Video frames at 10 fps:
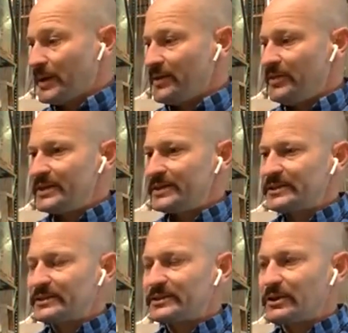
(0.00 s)
this
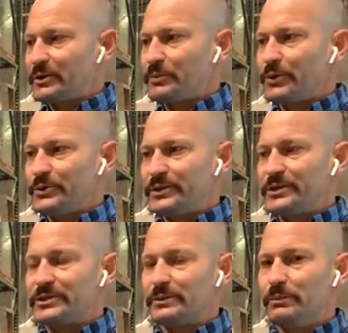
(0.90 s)
started
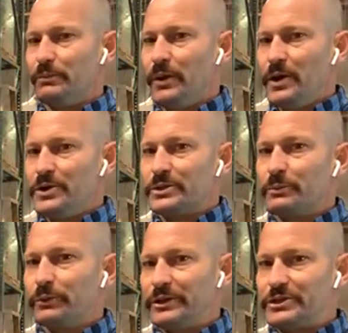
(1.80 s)
producing some
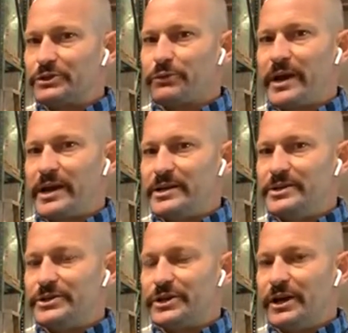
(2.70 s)
really
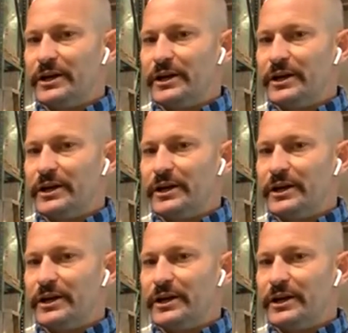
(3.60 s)
strange